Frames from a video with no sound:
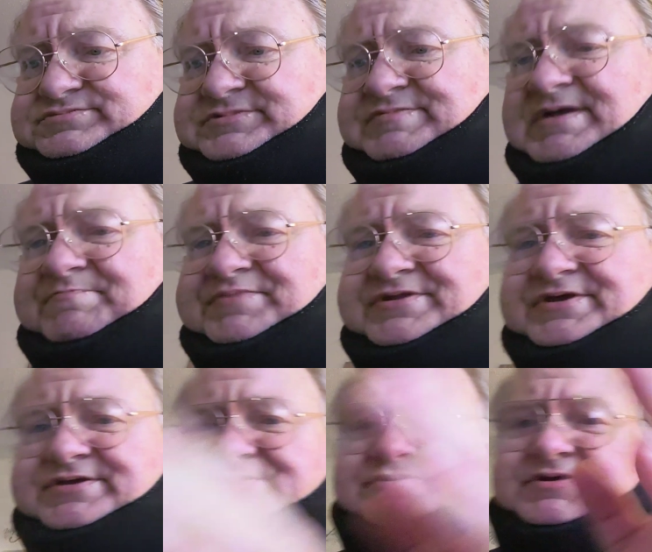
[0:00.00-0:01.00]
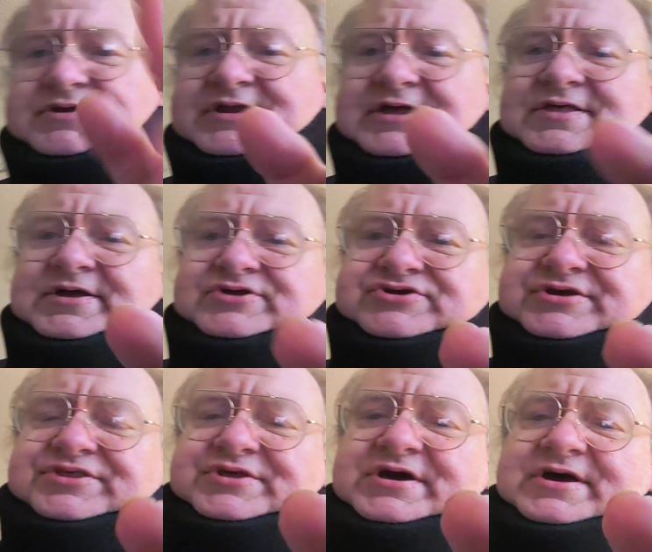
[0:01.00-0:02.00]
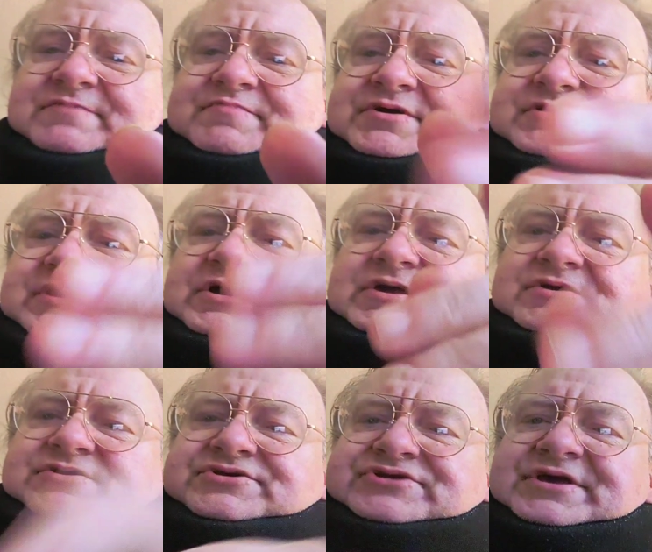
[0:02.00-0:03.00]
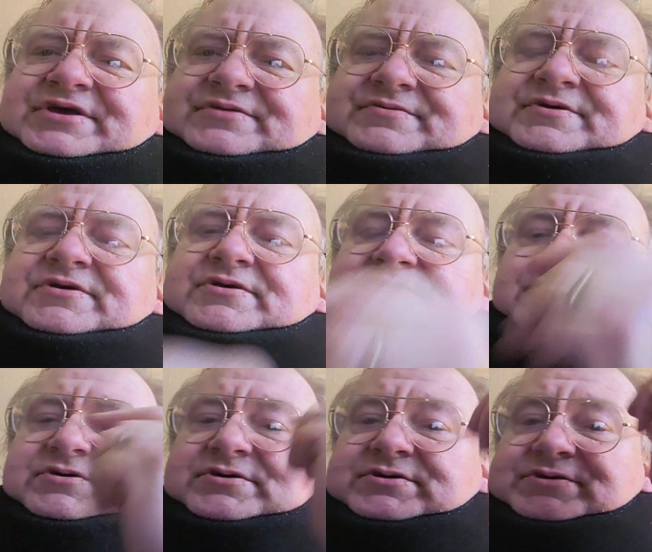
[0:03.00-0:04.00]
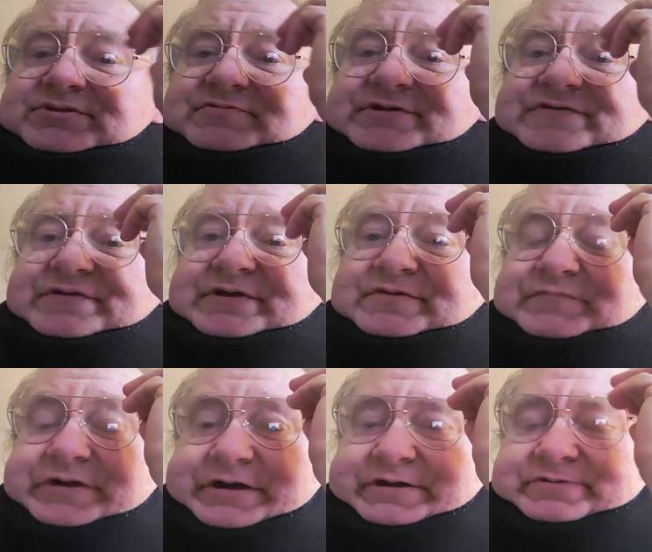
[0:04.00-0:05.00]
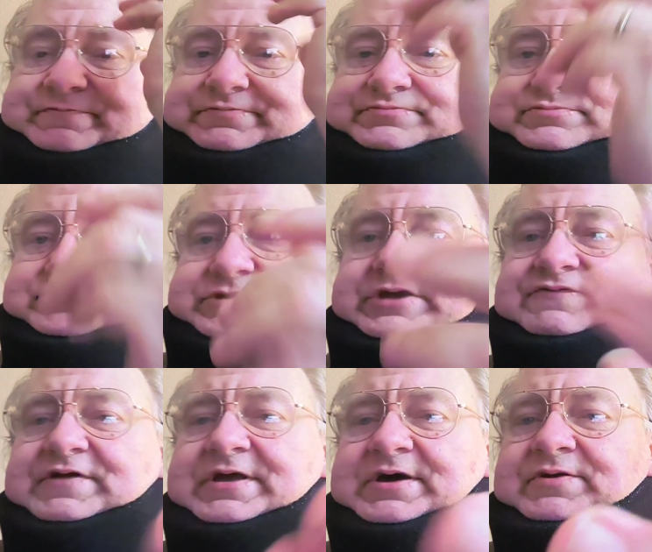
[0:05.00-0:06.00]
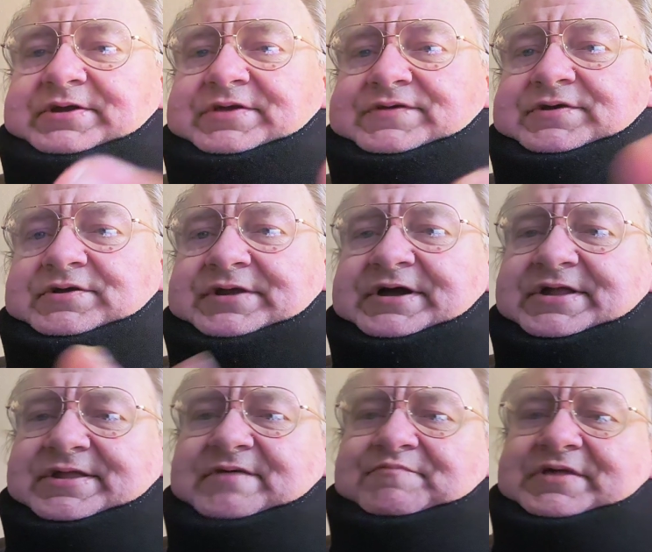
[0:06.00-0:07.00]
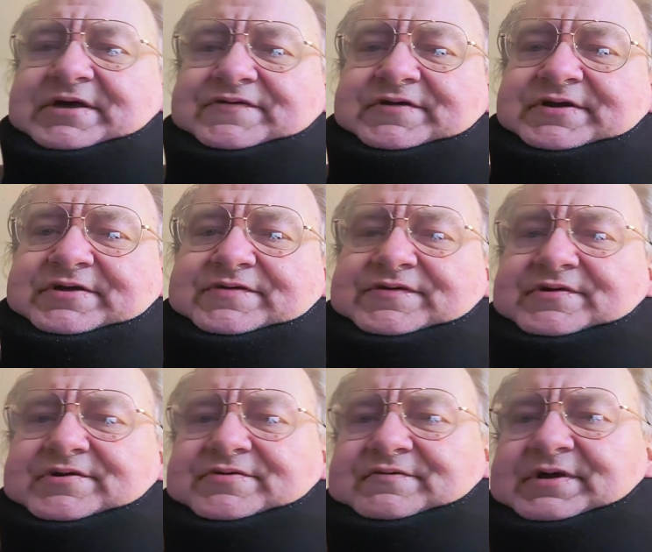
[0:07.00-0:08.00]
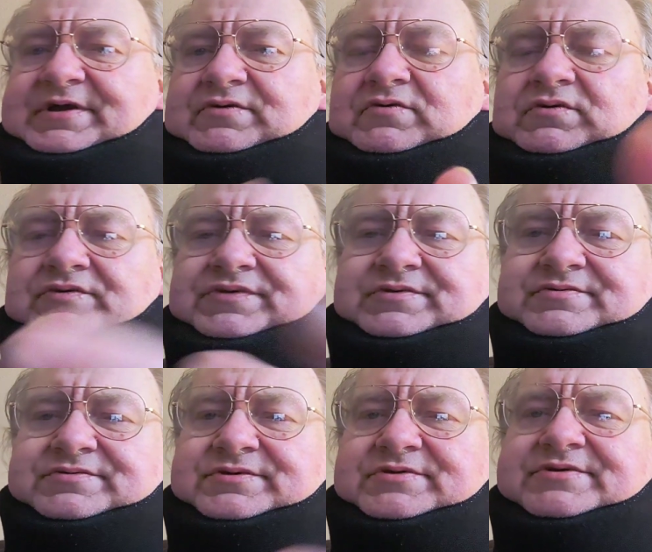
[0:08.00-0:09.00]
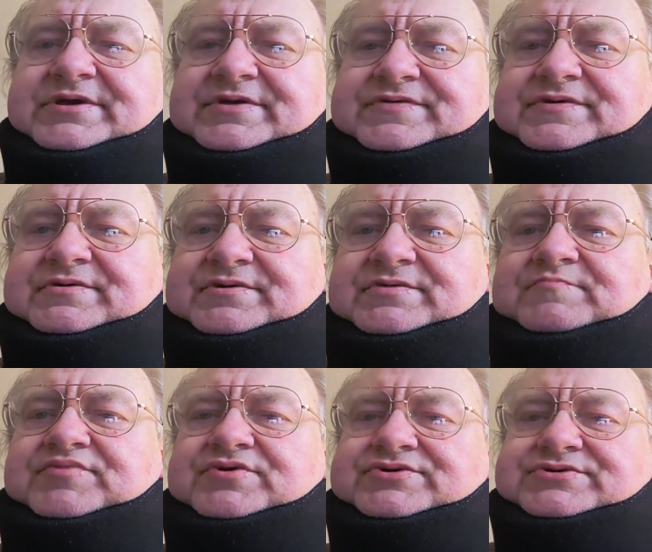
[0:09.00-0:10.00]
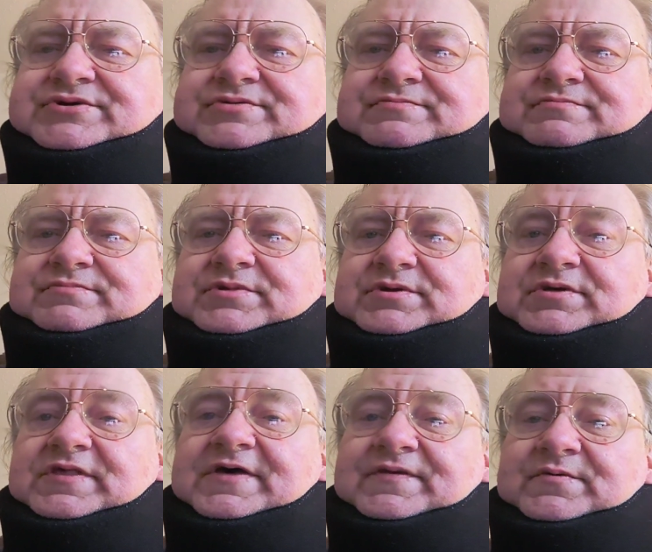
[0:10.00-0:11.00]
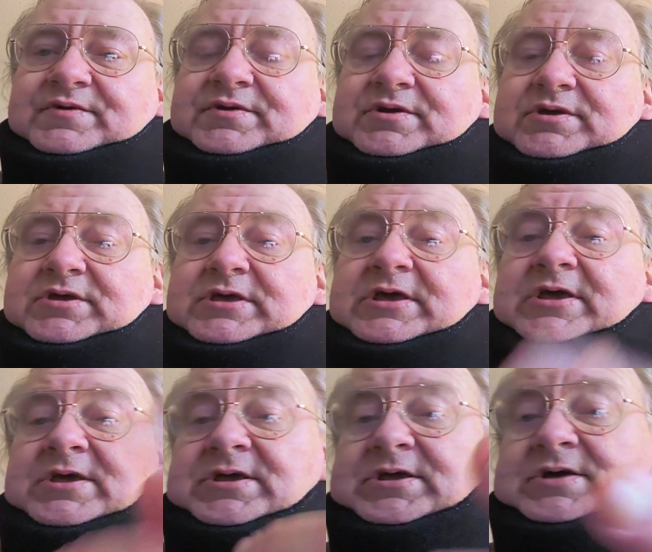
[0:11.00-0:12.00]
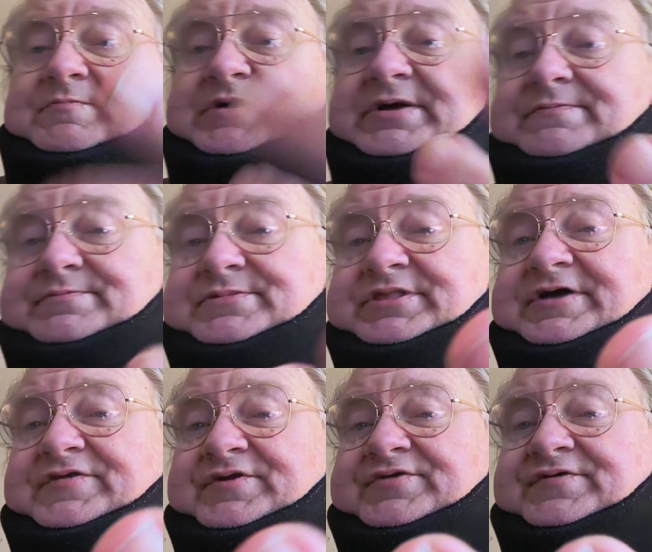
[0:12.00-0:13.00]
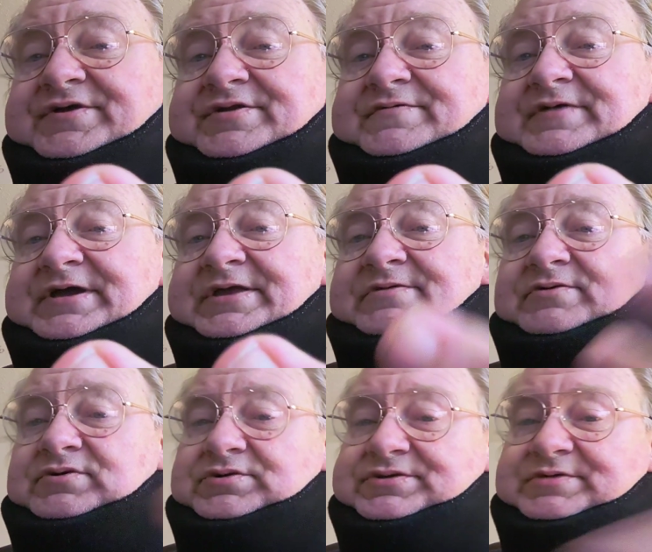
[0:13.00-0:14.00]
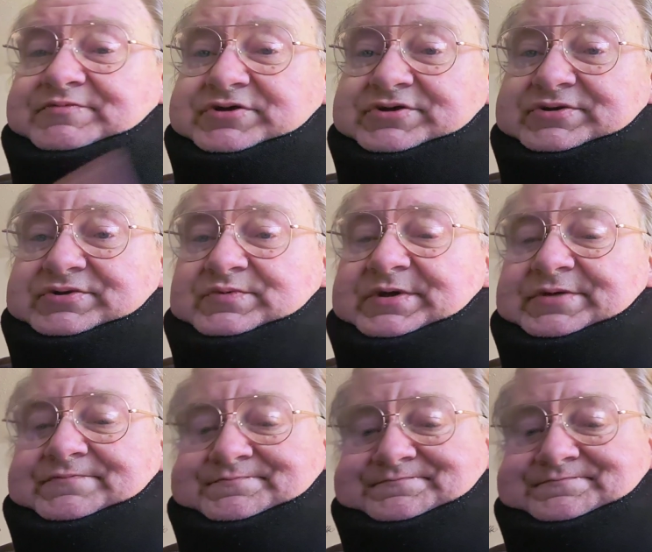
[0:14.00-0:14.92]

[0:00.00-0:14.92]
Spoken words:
I'm not particularly a nylon sheath guy, but I understand the reasoning behind them. They dry out easier. They got that plastic insert drain hole, so they're easier in the bush than a leather one. But leather treated right holds up just as well.